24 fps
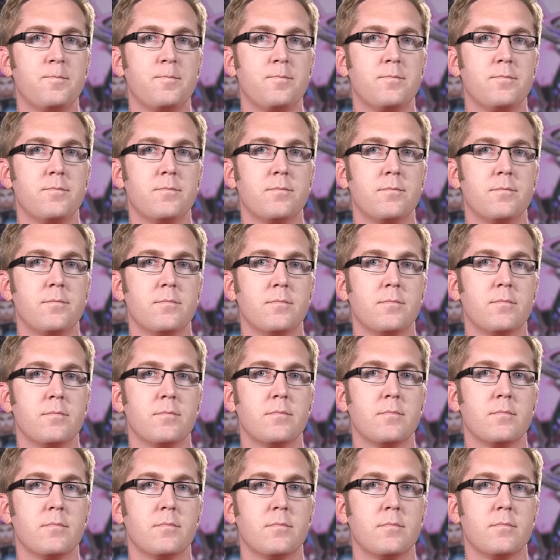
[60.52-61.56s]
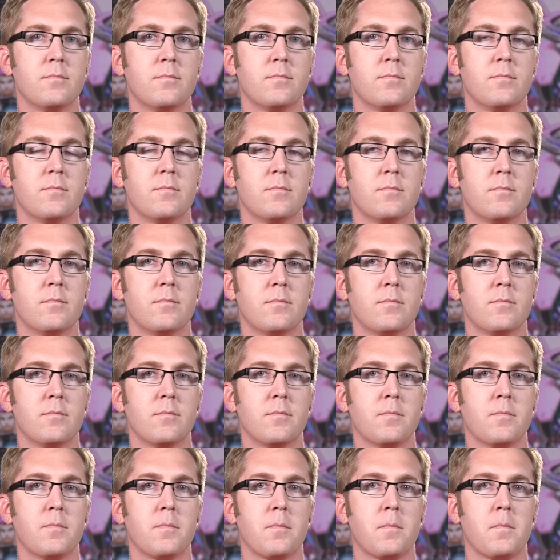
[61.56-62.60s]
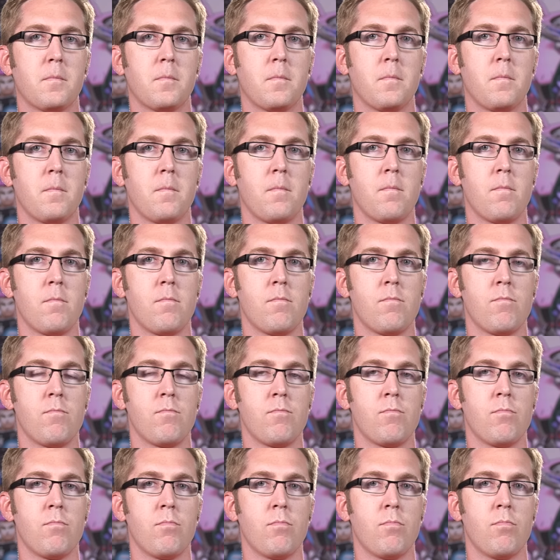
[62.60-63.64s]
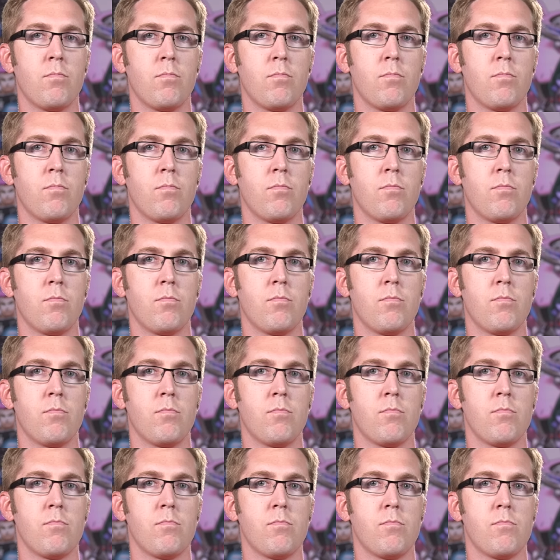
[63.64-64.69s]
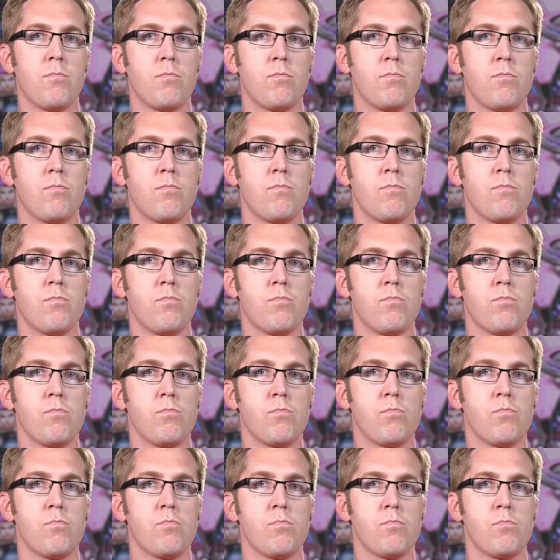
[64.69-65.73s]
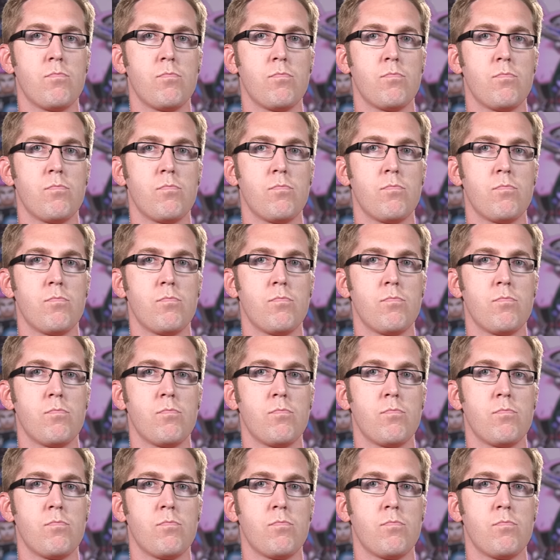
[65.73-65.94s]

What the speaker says: (silent)